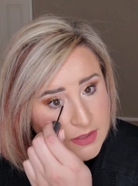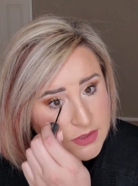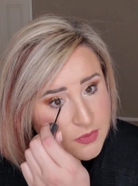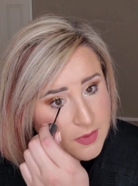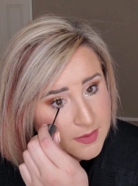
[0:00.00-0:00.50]

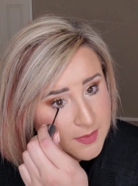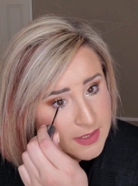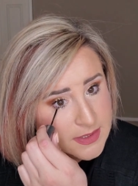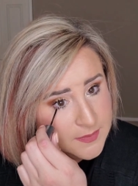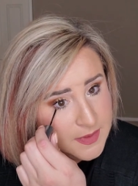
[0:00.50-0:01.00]
20
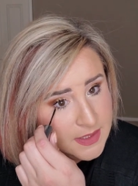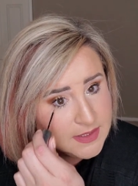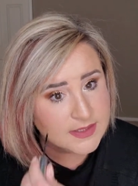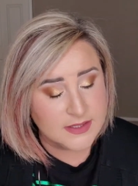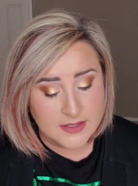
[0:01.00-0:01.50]
bucks a
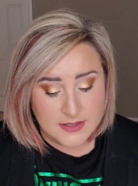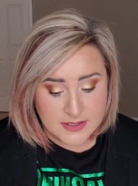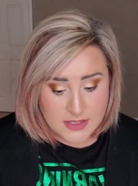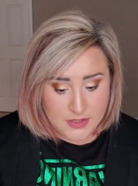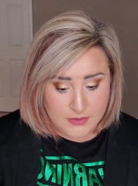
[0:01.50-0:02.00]
piece.
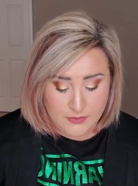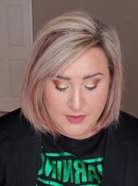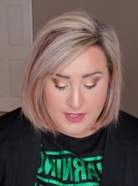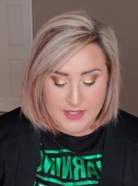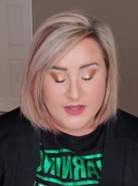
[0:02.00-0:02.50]
So
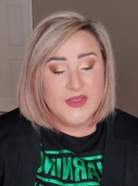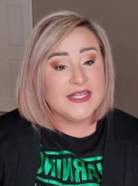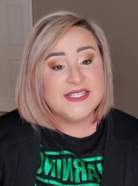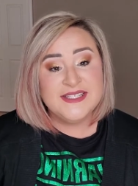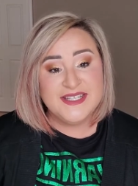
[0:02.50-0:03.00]

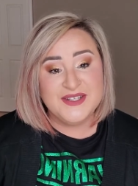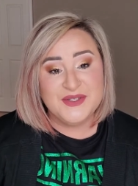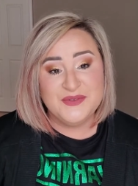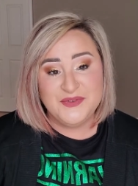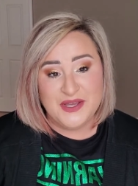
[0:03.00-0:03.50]
that's a
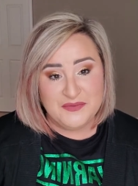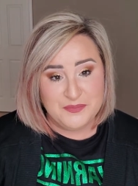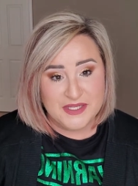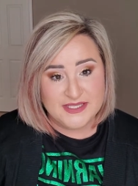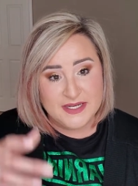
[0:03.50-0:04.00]
deal. If you haven't
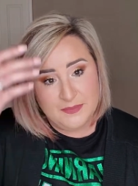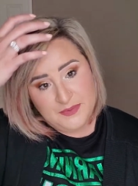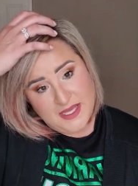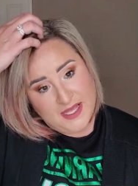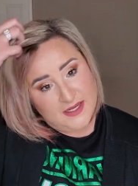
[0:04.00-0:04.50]
picked it up
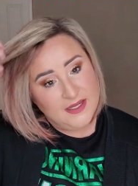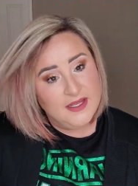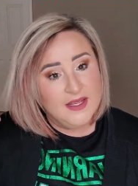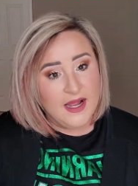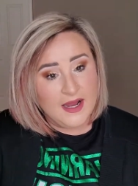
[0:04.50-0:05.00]
yet,
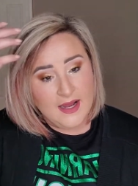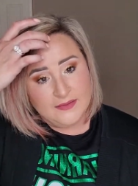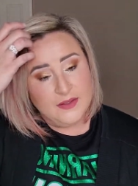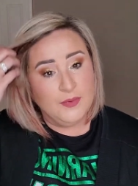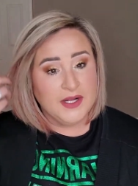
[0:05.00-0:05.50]
I
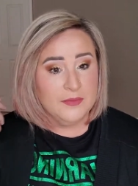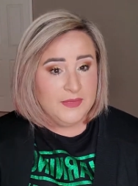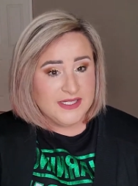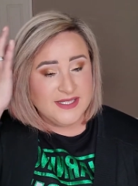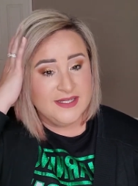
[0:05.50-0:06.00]
highly
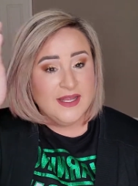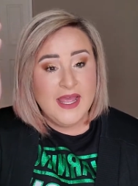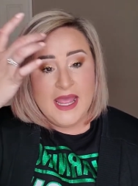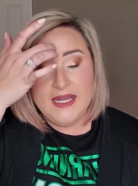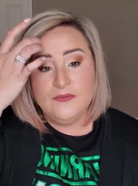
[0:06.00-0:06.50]
recommend it.
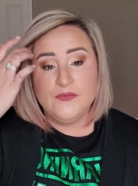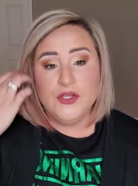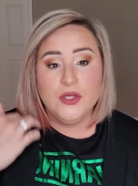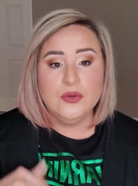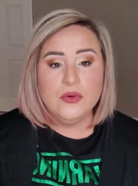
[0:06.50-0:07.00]
And if
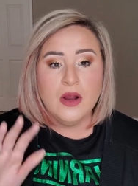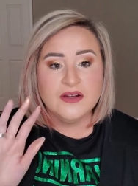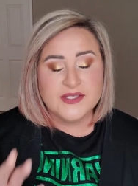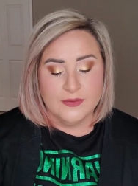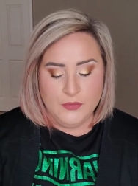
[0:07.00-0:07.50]
you are
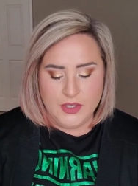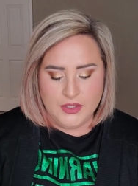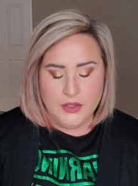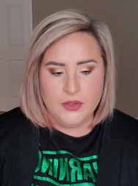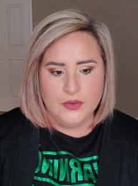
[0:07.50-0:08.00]
someone
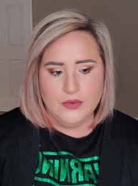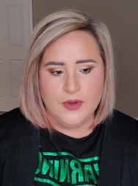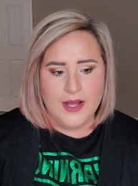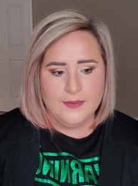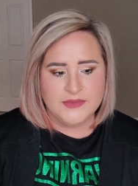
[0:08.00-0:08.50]
who
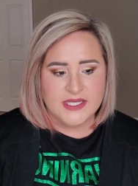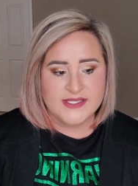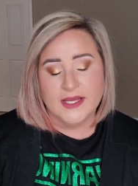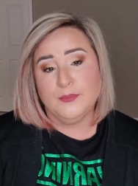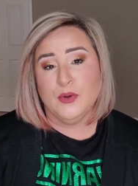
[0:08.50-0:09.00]
um, does
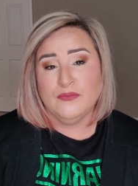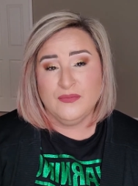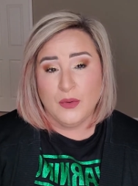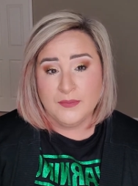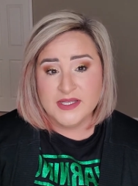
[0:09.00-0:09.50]
like
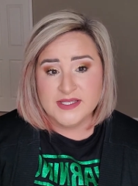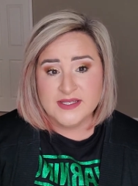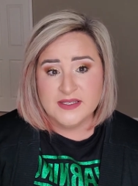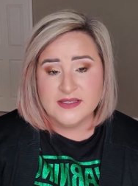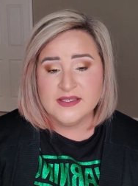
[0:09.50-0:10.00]

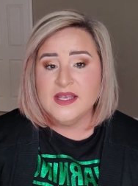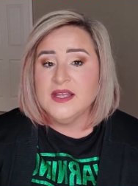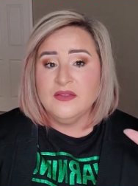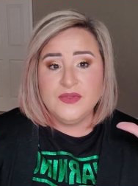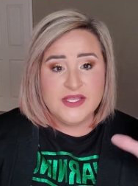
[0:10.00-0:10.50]
performances,
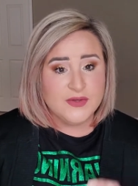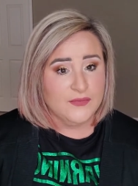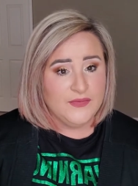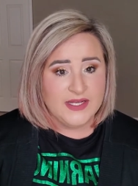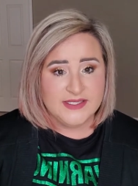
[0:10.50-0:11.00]
these are
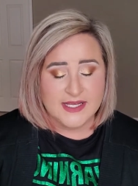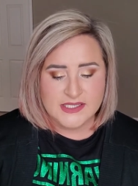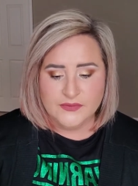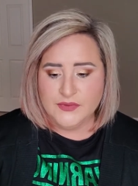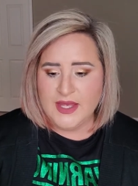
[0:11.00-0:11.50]

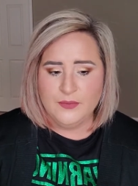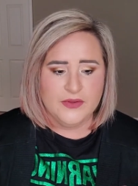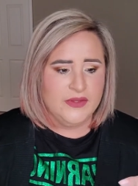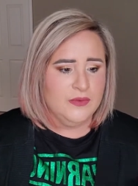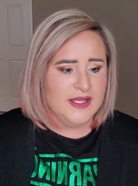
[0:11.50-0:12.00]
fantastic for that,
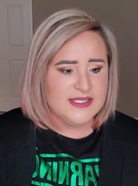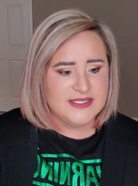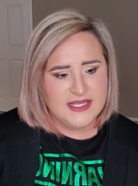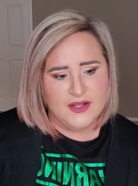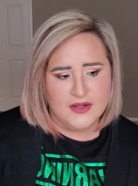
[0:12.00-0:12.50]
whether you like
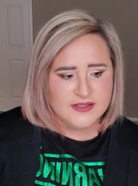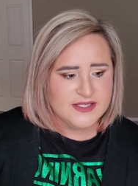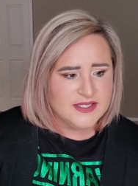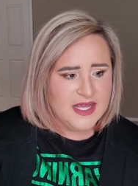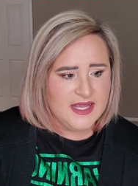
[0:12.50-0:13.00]
sing on
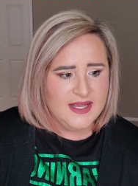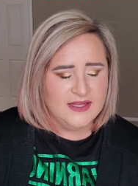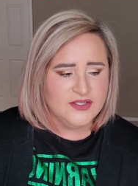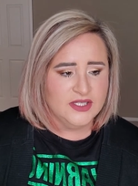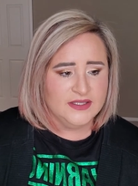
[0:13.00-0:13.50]

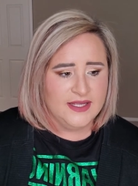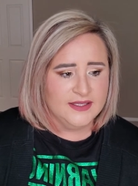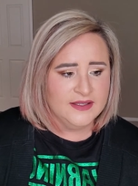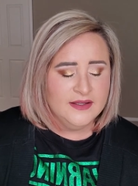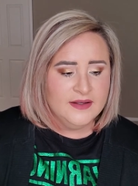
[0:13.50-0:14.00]
stage and like,